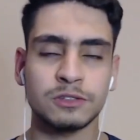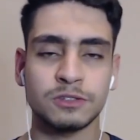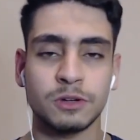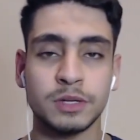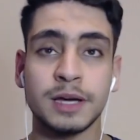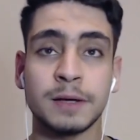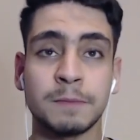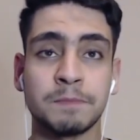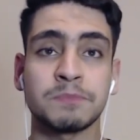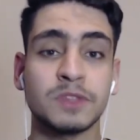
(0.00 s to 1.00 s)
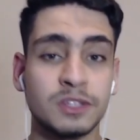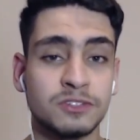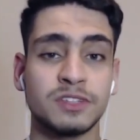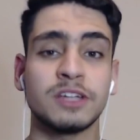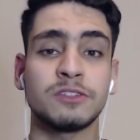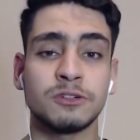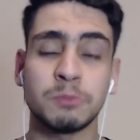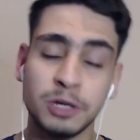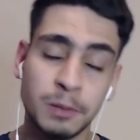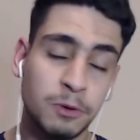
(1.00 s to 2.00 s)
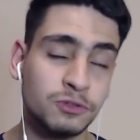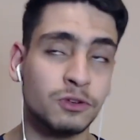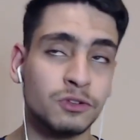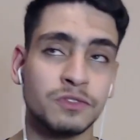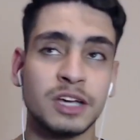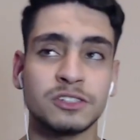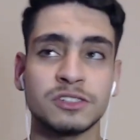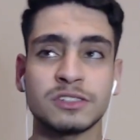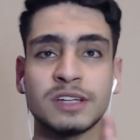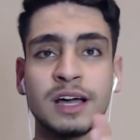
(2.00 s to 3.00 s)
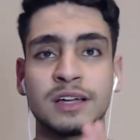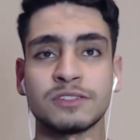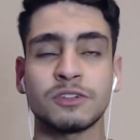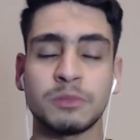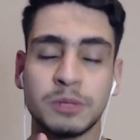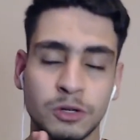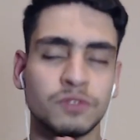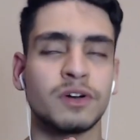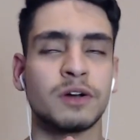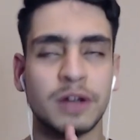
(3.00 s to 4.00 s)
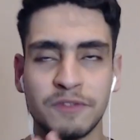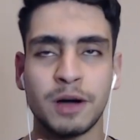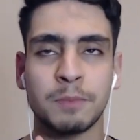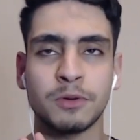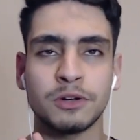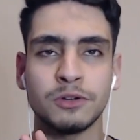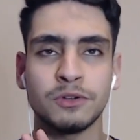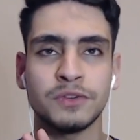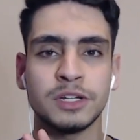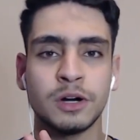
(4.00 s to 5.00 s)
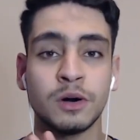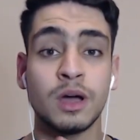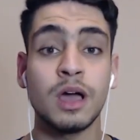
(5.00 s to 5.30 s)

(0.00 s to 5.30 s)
So yeah, stay tuned. Put your post notifications, guys, so you'll be notified whenever I upload a new video.